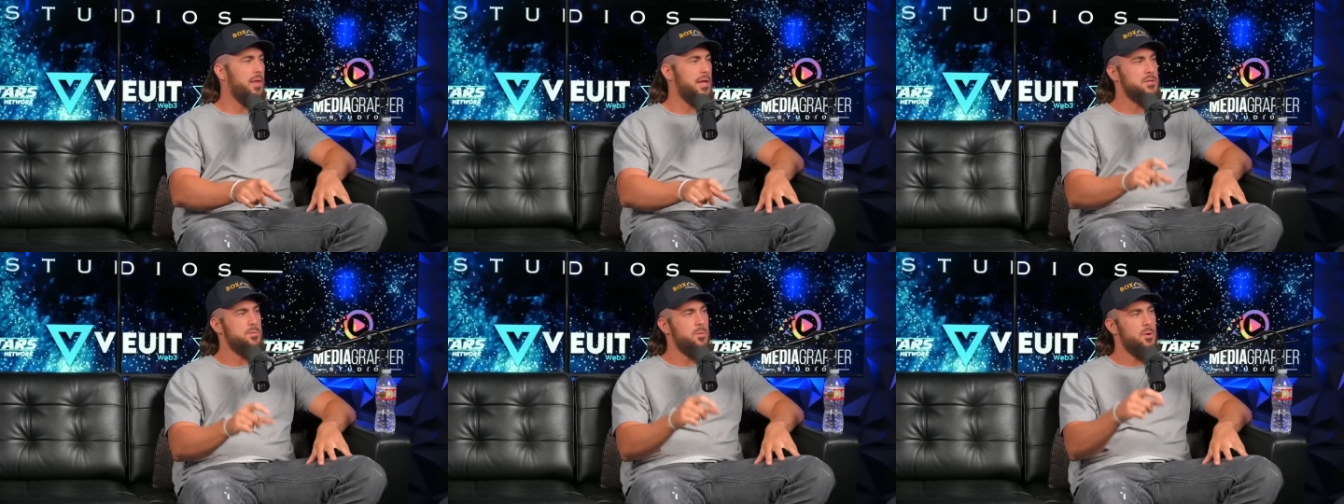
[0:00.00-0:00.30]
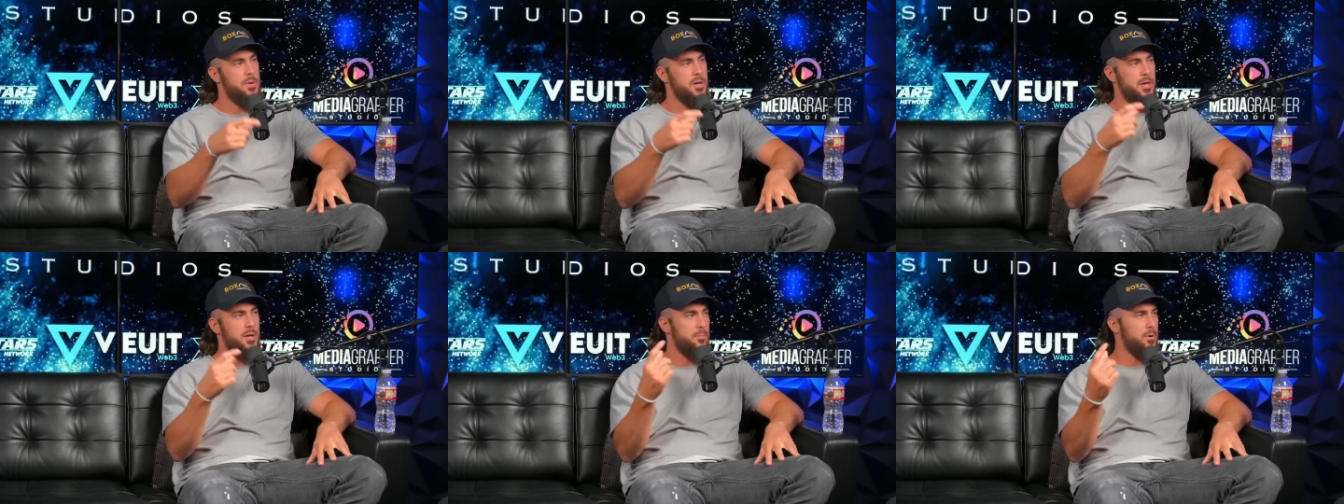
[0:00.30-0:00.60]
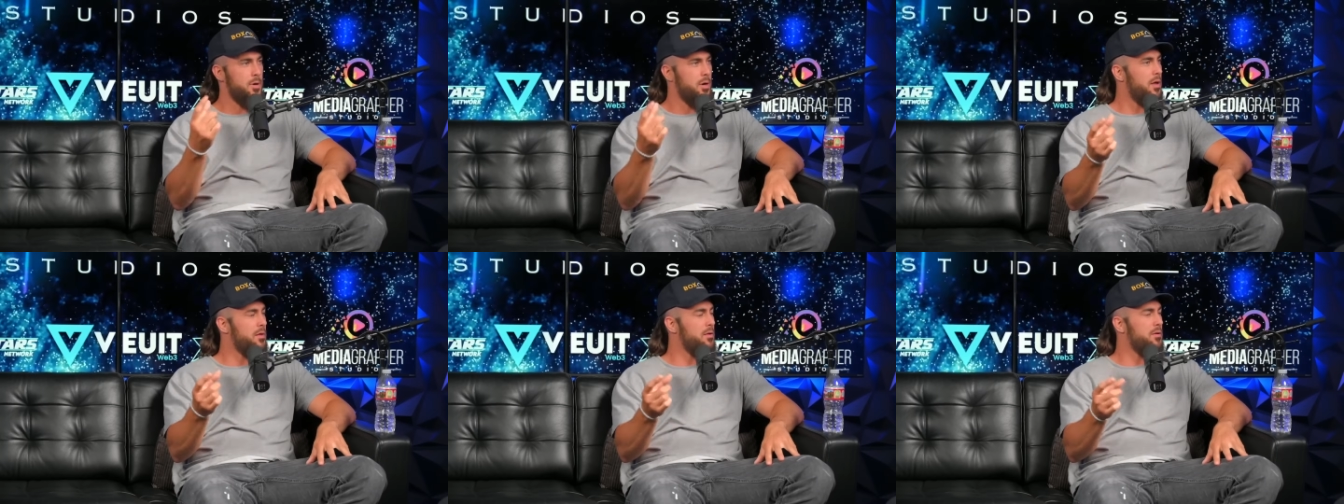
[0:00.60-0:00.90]
That's mm. where we could
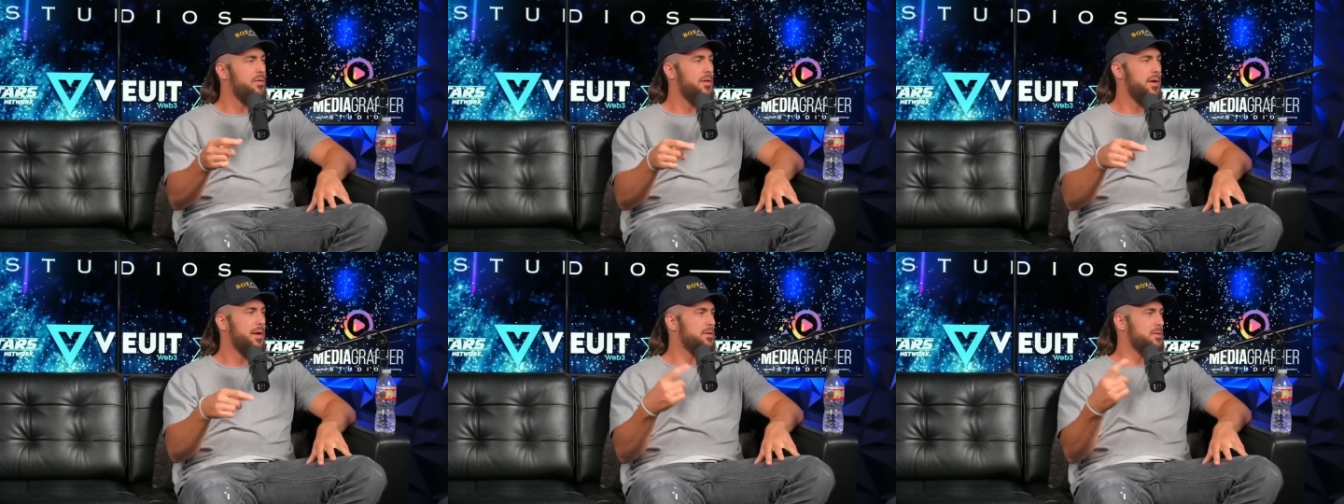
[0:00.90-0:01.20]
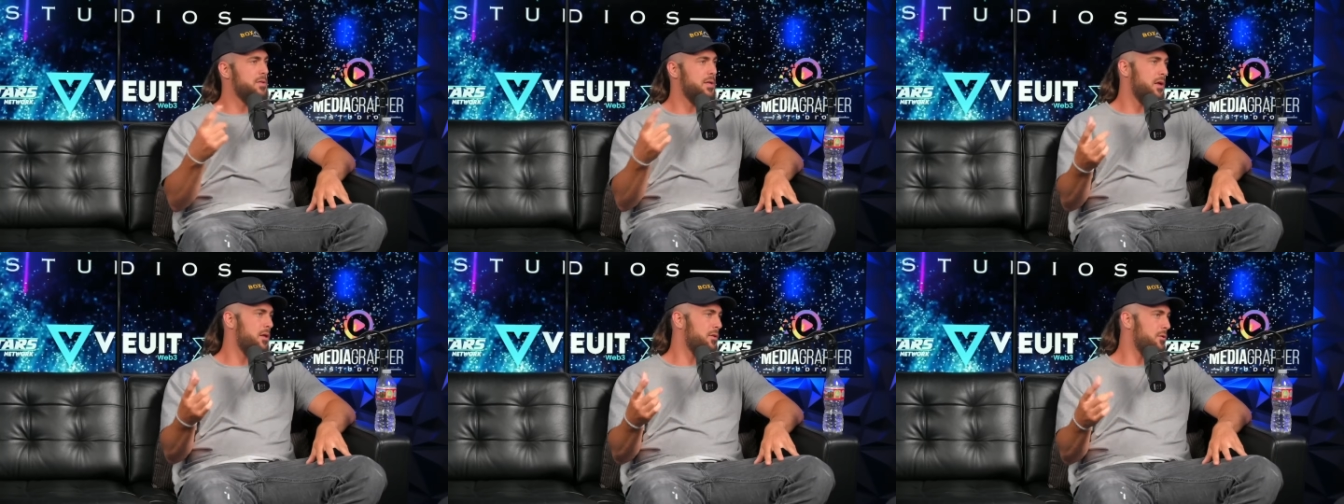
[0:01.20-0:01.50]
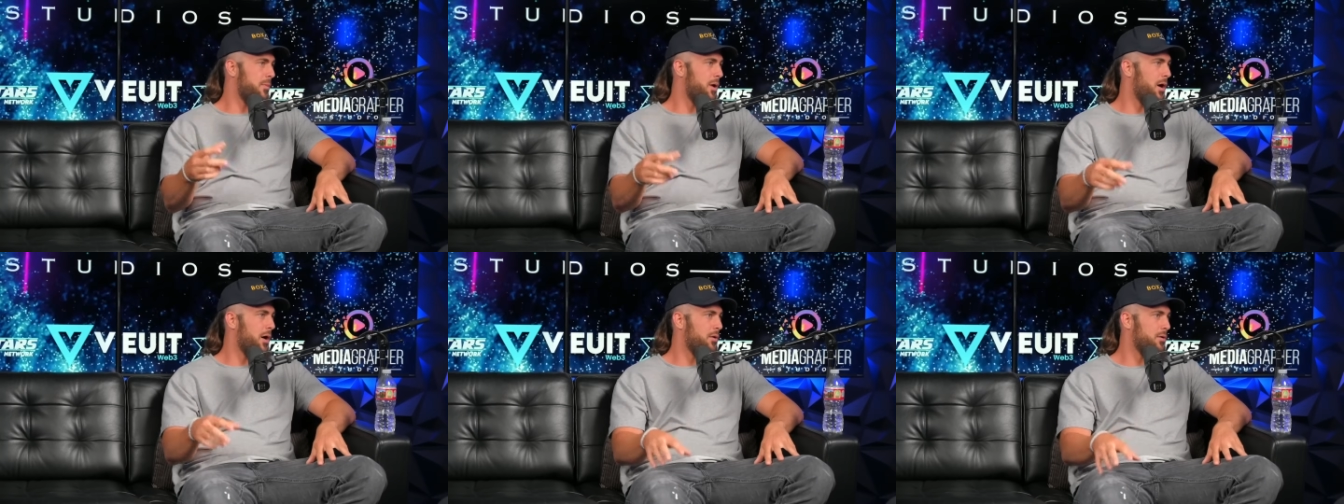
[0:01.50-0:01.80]
put other things in
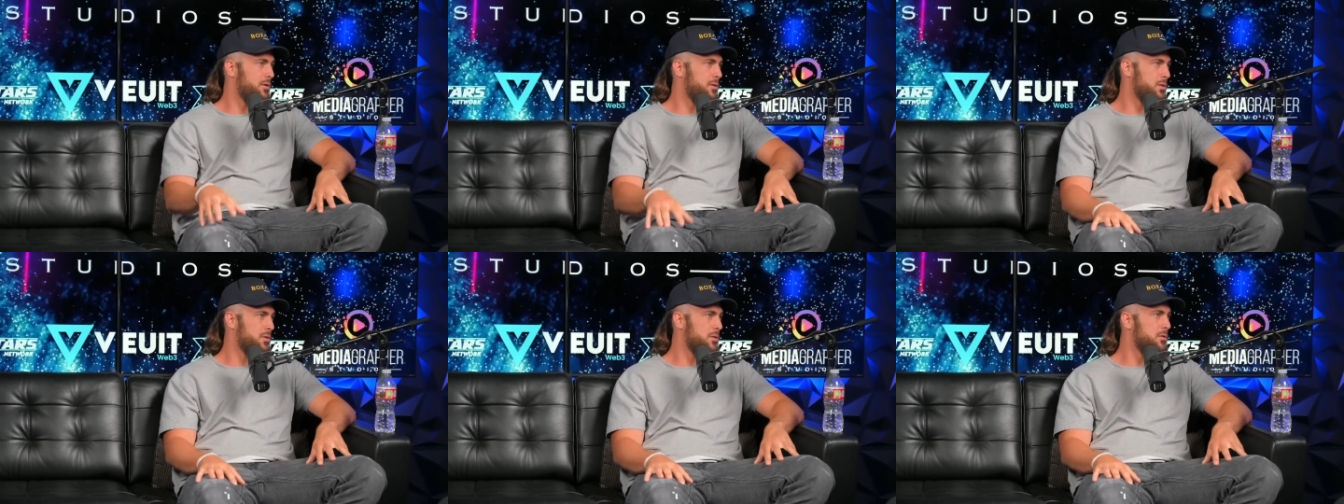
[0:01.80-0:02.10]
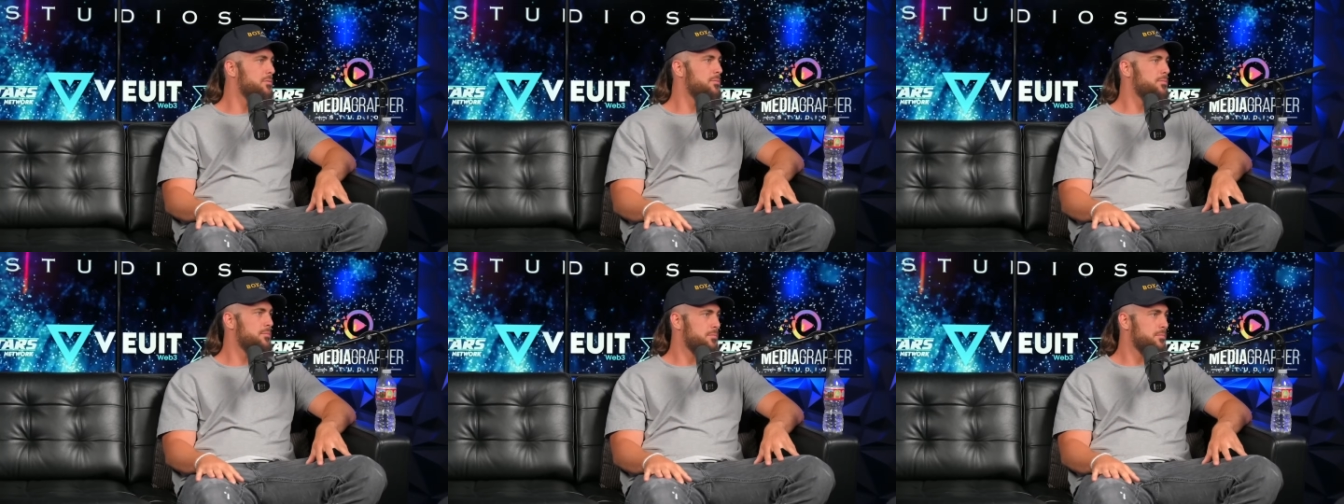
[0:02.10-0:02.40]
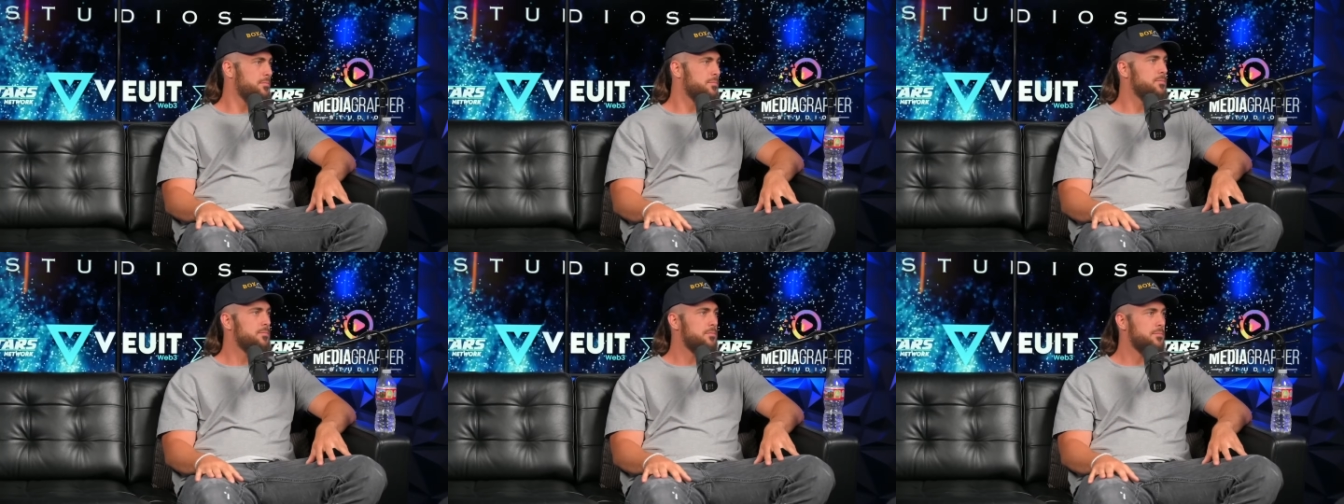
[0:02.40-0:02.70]
other models.
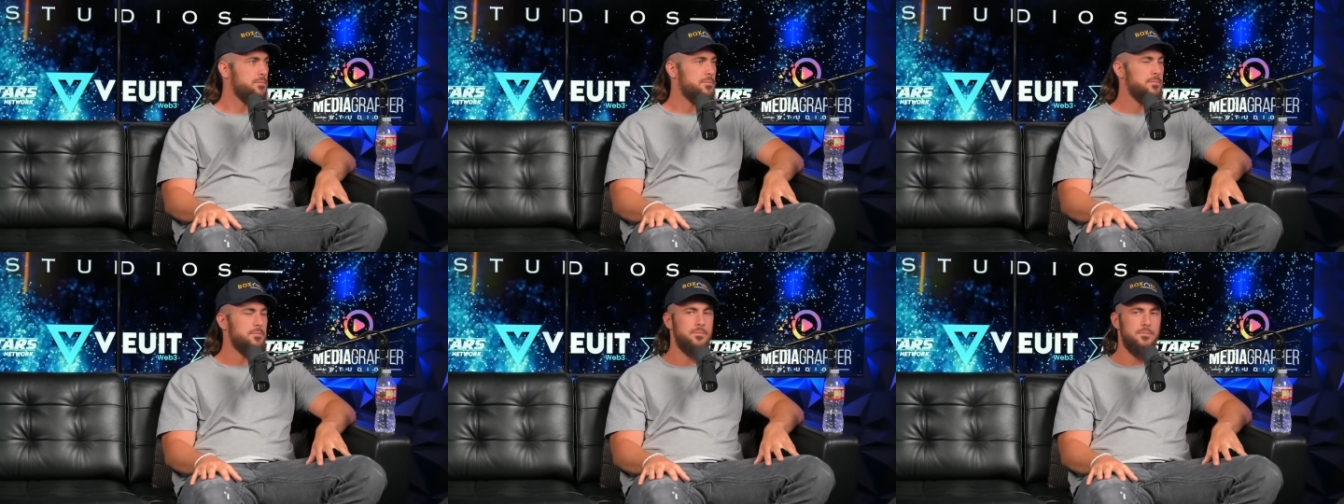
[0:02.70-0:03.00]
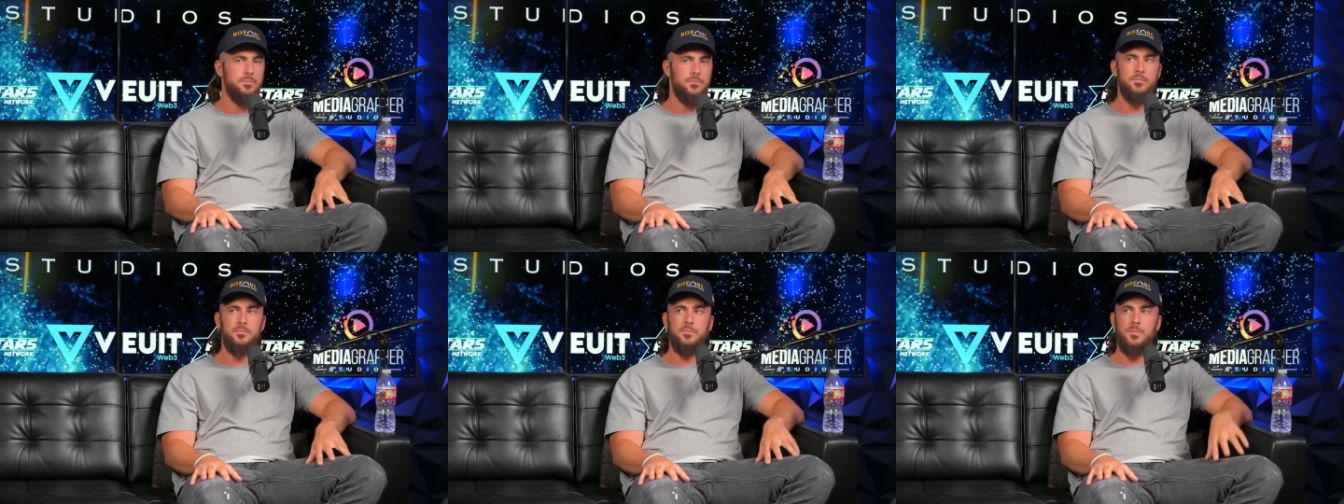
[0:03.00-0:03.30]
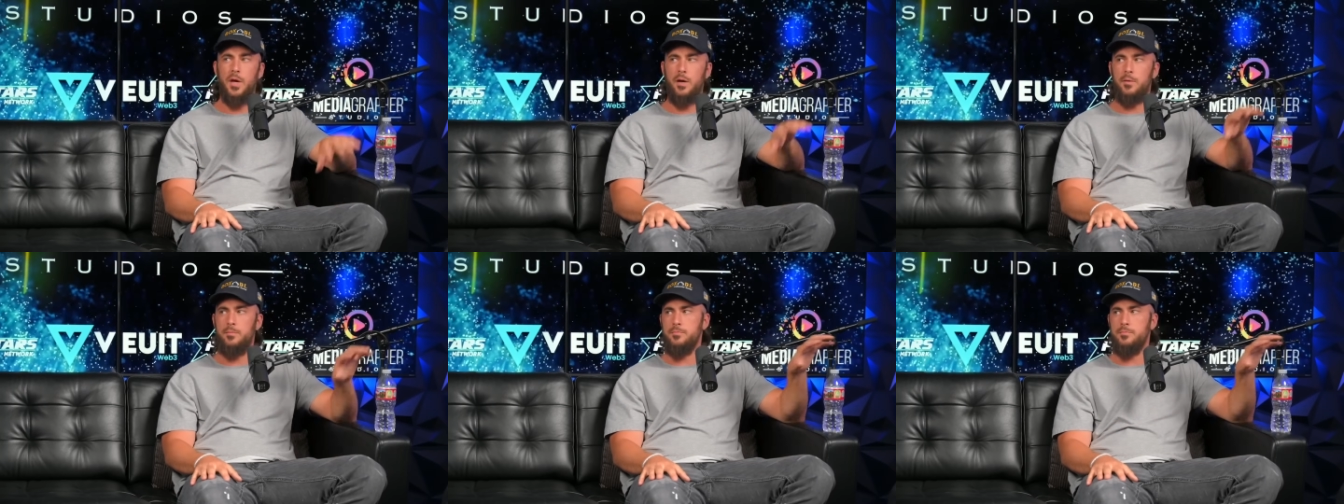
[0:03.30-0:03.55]
Mm. That's awesome. Yeah.